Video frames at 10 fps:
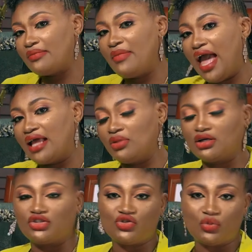a man
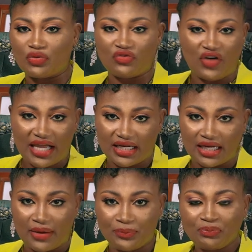because you're providing
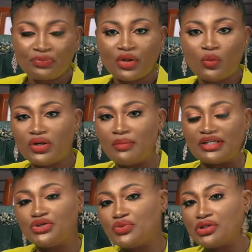them with the
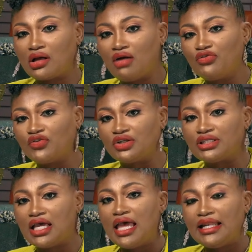material comfort
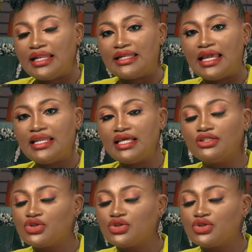that they need.